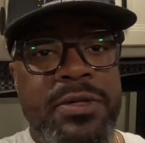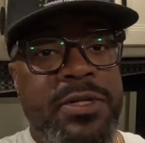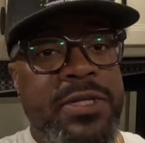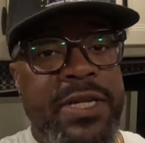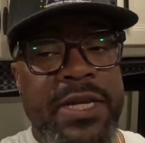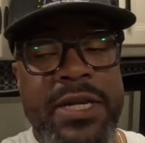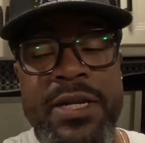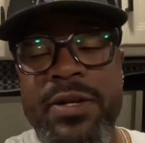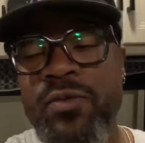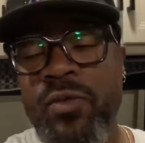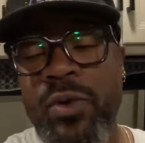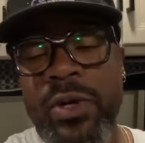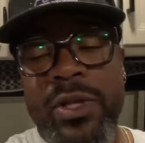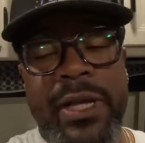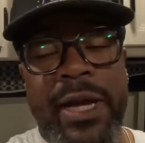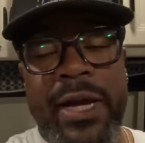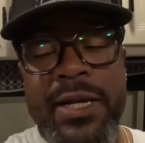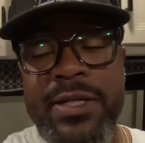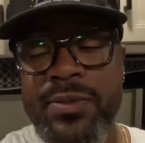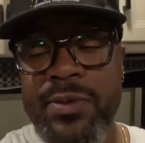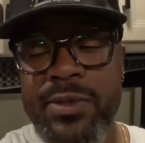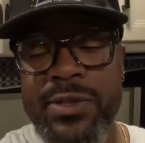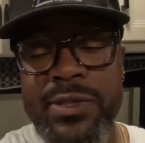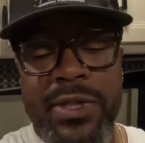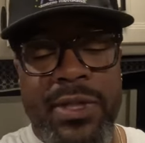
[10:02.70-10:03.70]
didn't
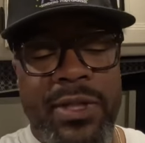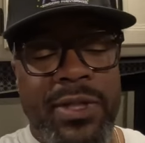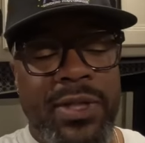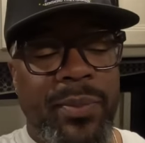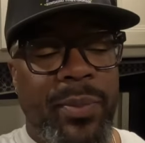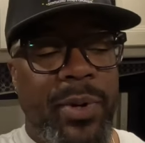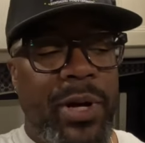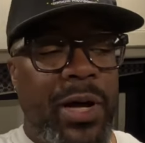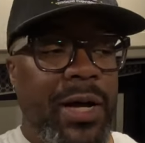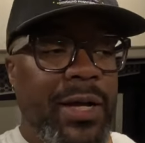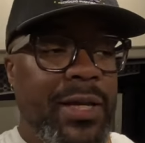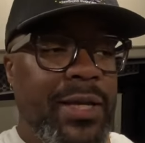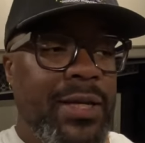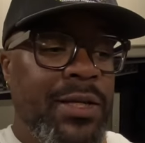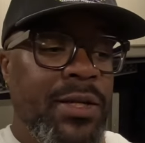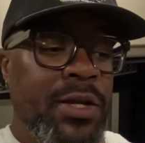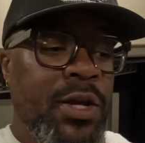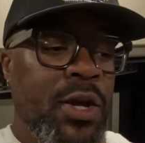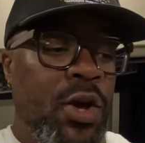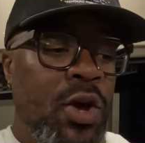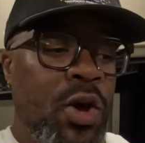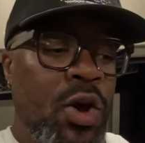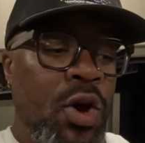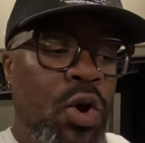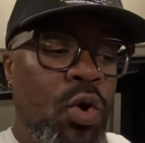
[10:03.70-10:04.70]
realize it was still in the pocket
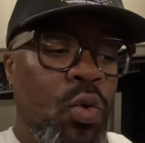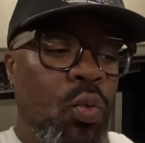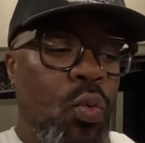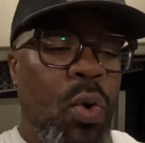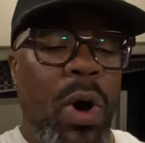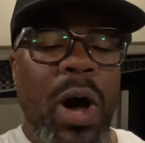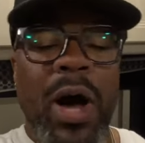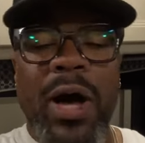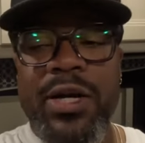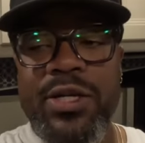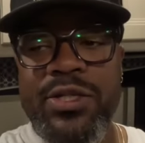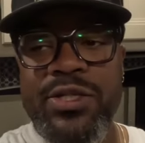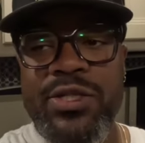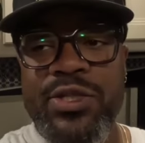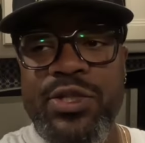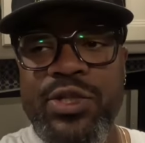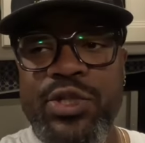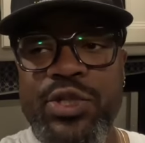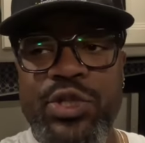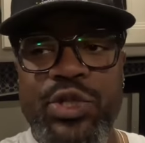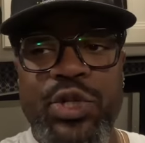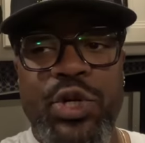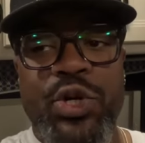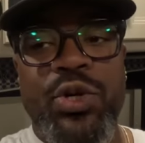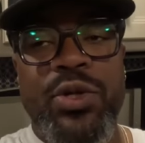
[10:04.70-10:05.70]
washed the
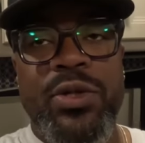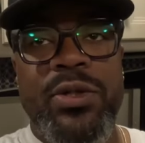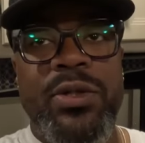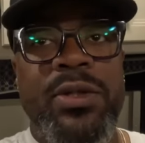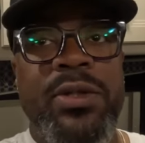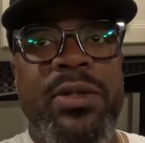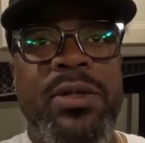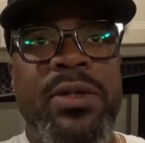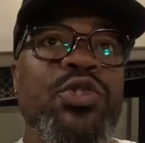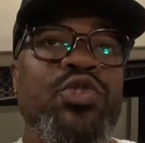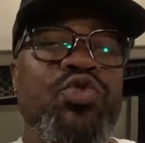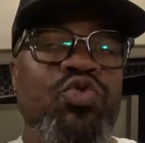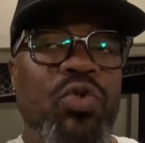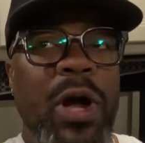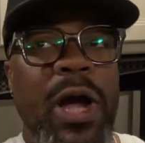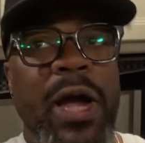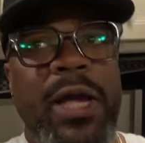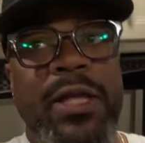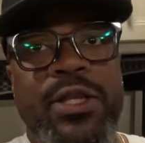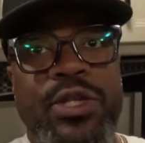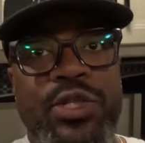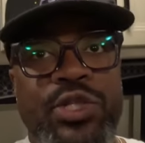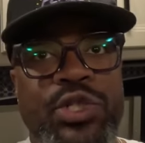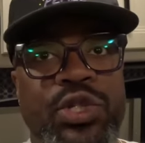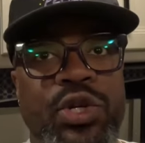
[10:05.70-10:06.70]
shirt,
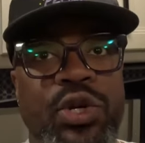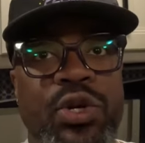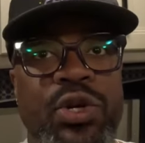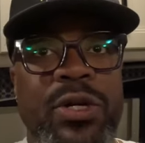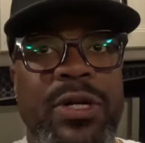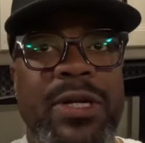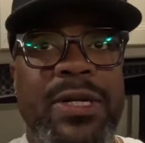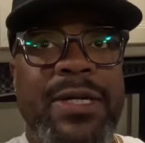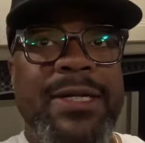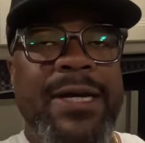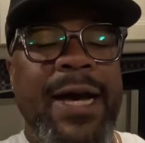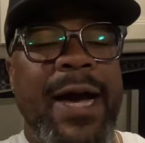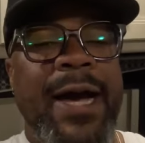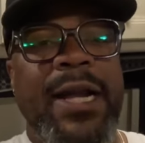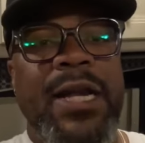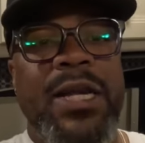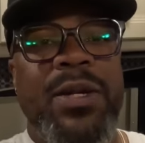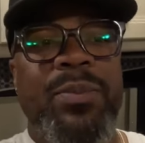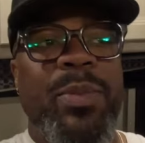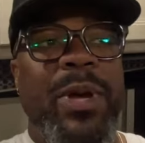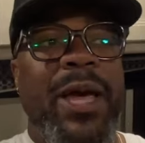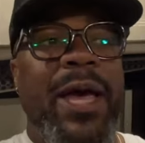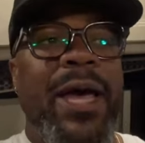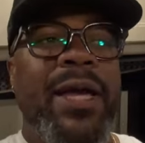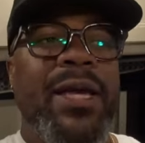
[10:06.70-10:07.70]
dried the shirt, got
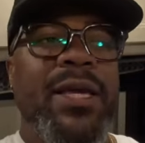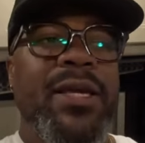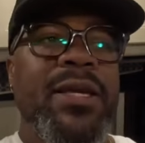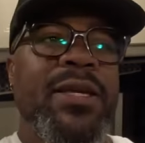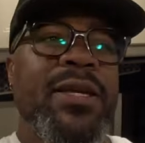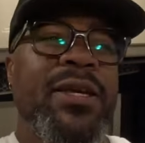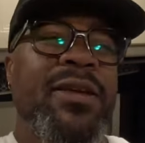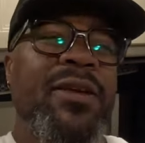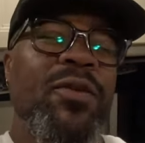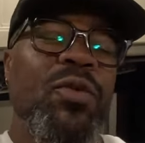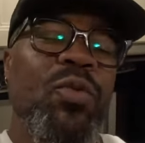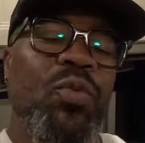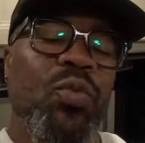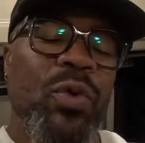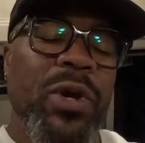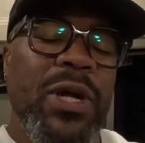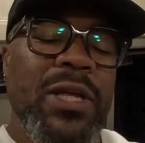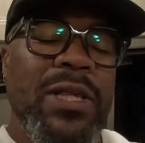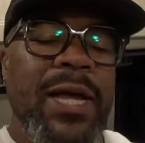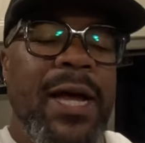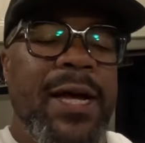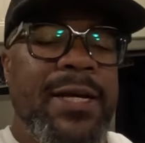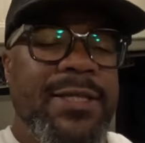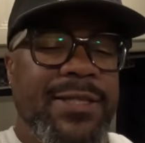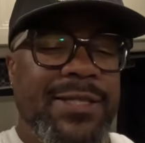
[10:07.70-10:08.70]
it back,
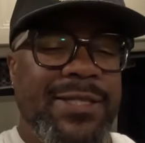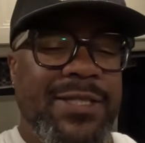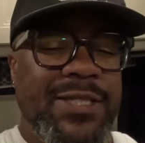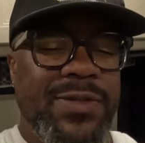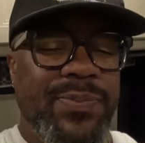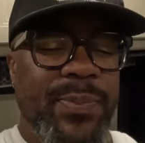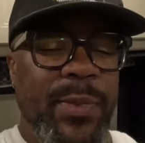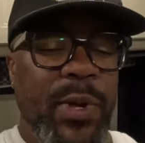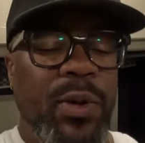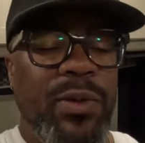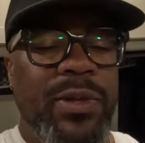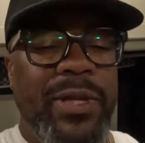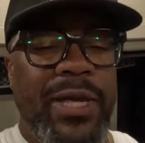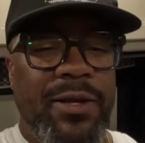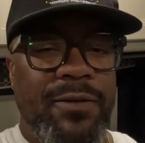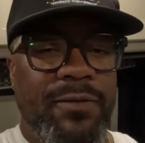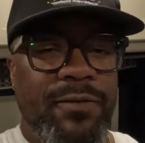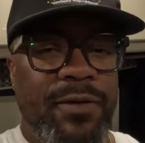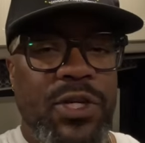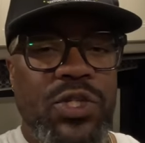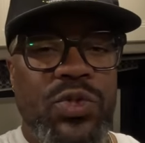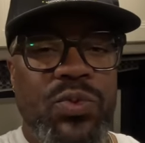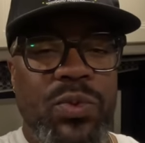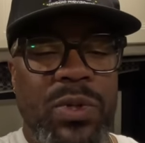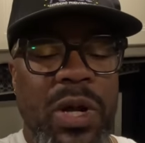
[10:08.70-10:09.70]
realized it smelled like
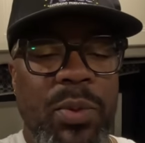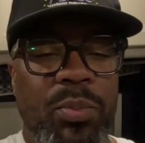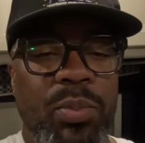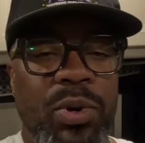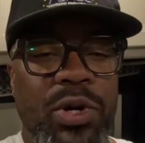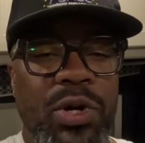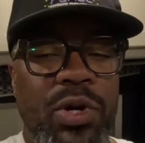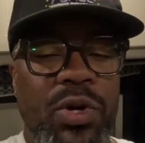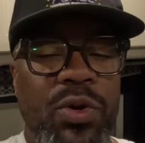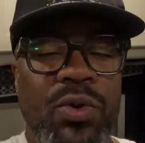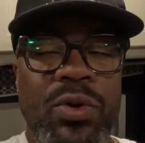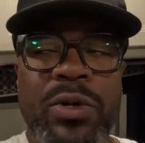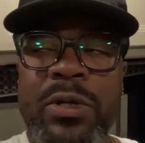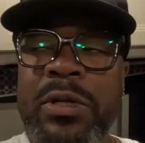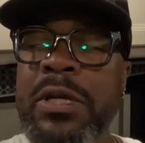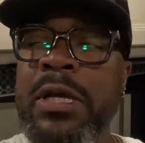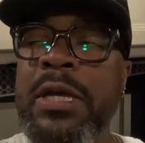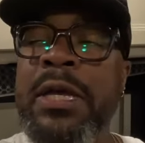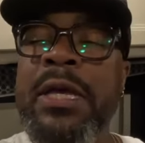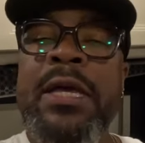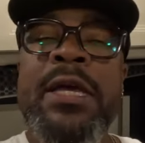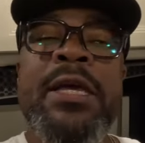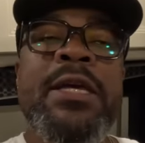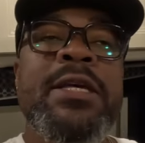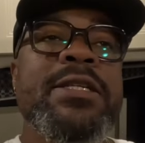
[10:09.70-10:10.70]
fish when I put it on,
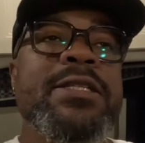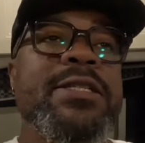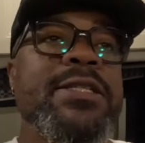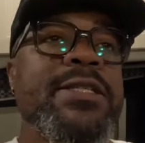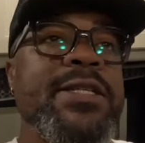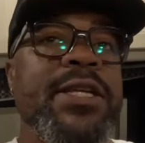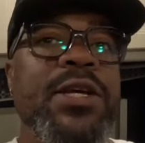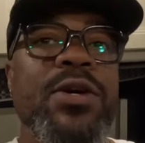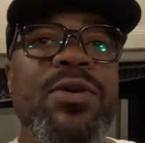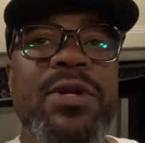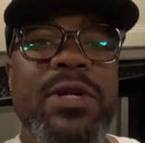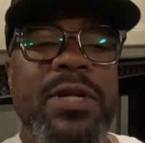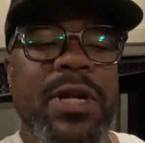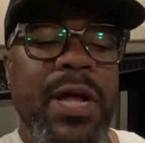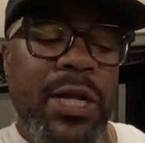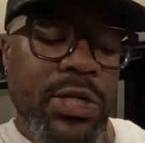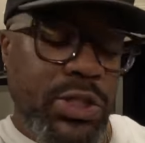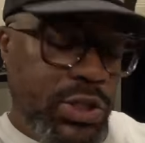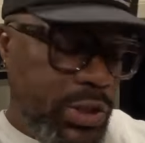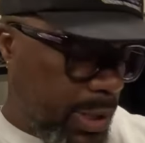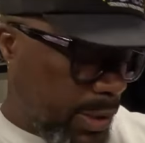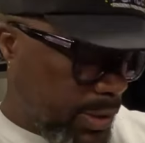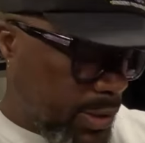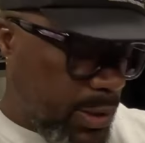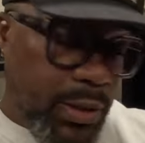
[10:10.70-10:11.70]
still did not
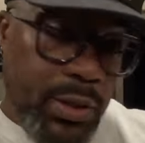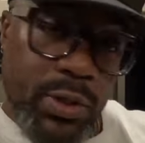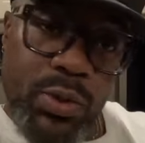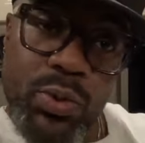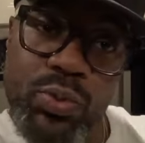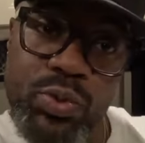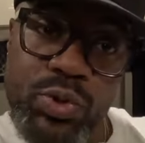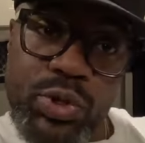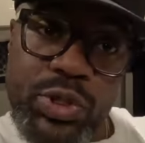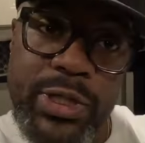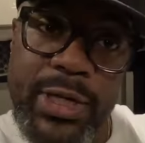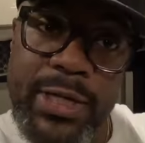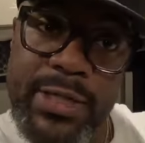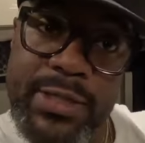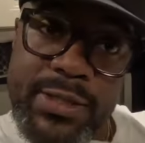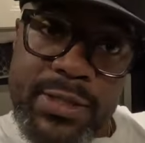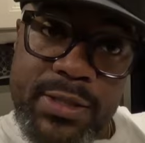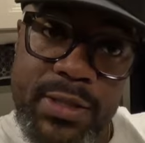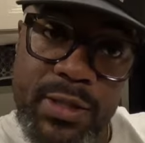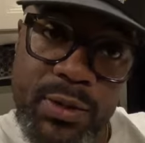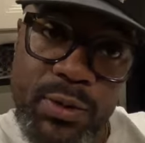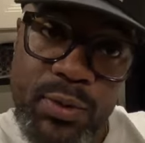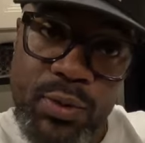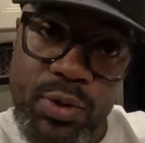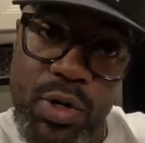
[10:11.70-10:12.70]
check the little
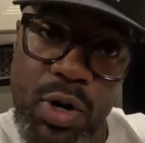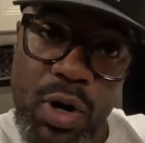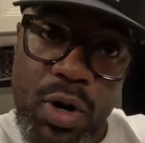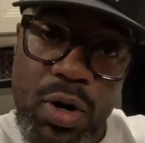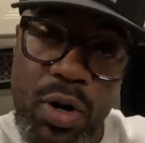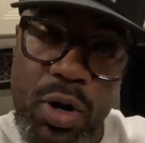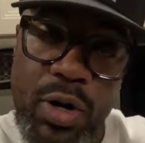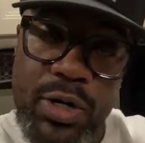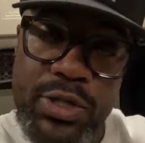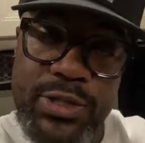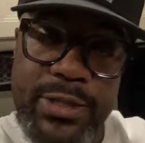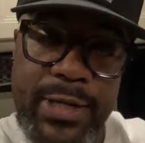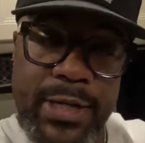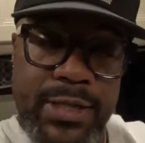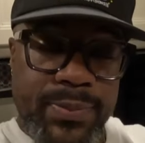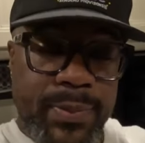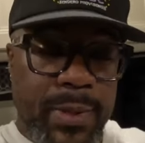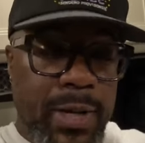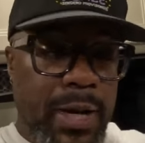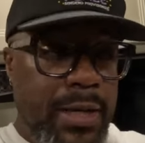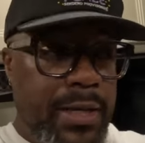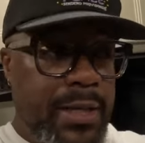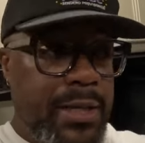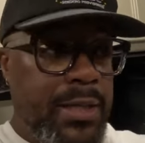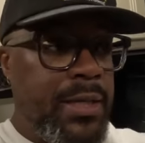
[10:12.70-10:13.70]
chest, the little Carhartt chest
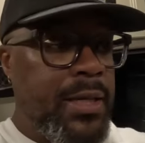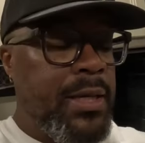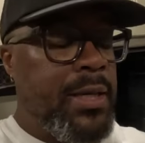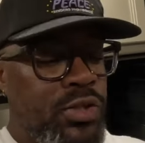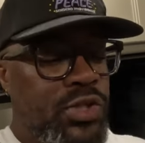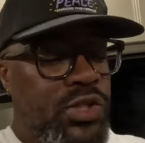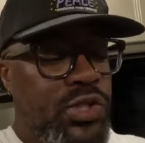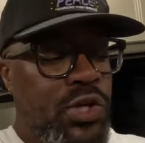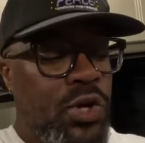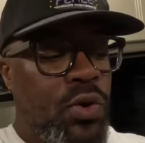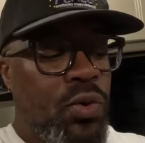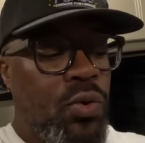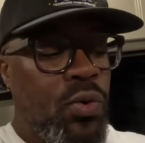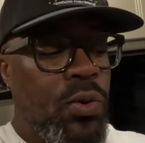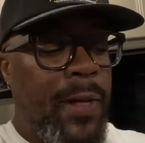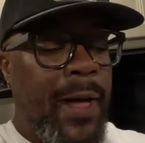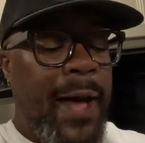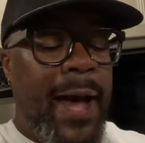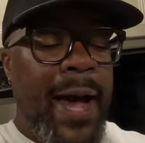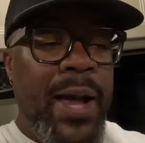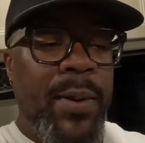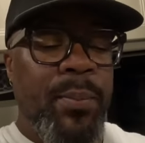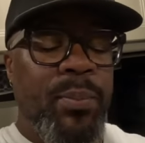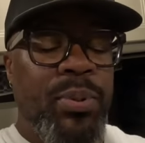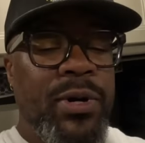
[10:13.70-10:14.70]
pocket. So
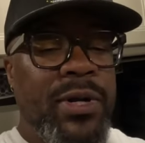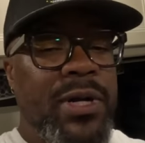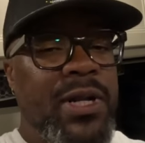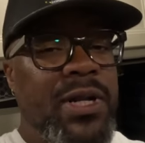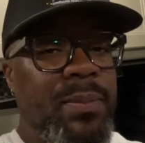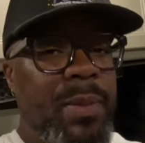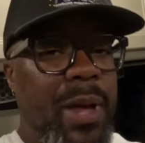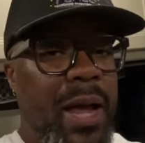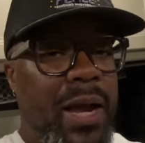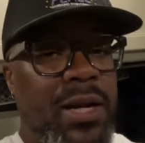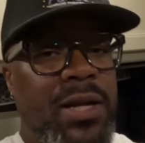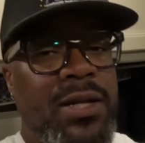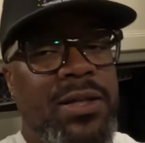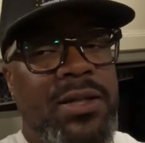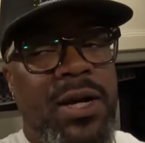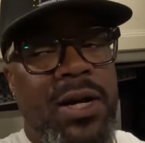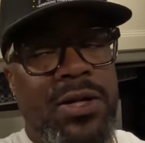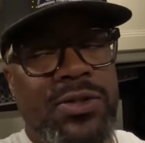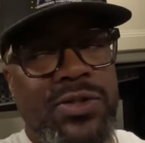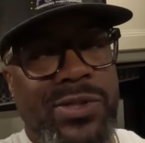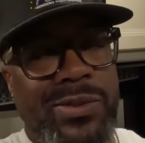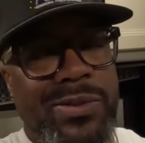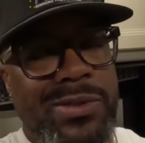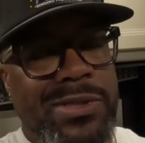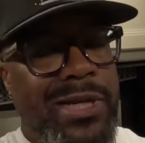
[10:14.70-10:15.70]
I put it back in the
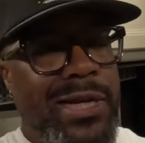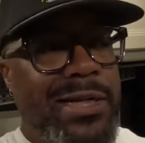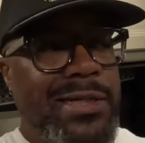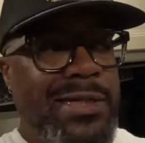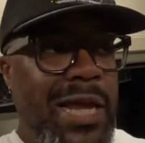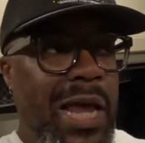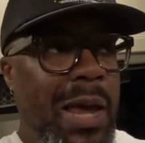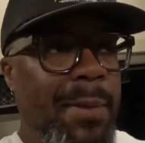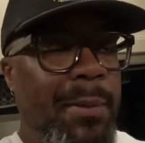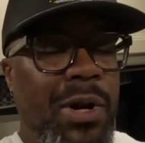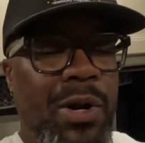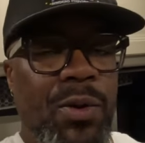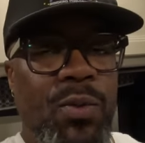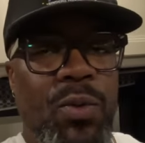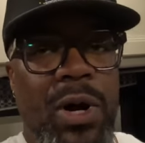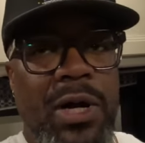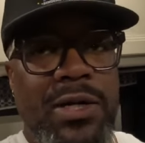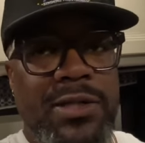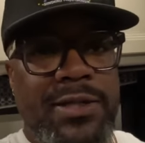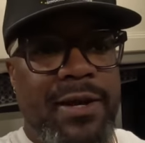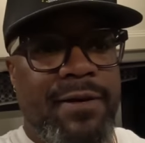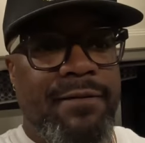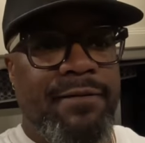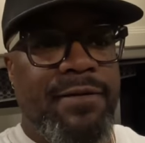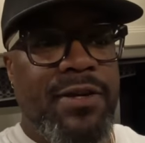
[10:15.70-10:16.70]
laundry and was like, damn, I'm gonna
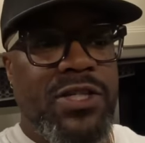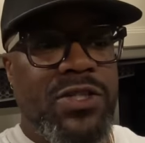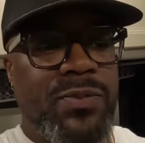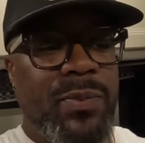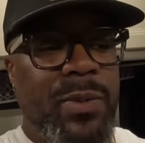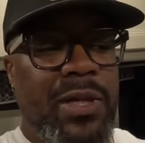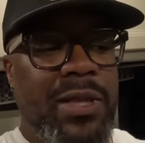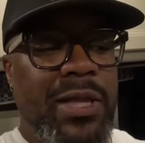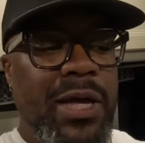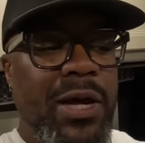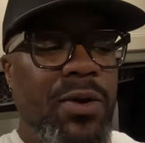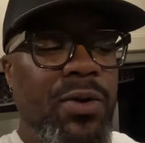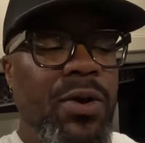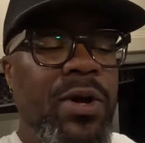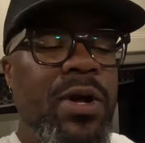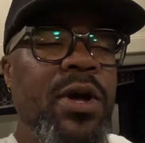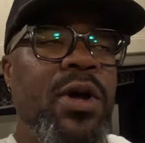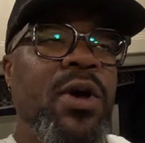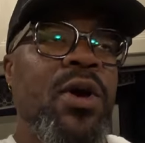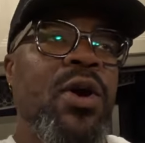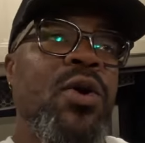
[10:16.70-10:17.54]
wash that fish smell out.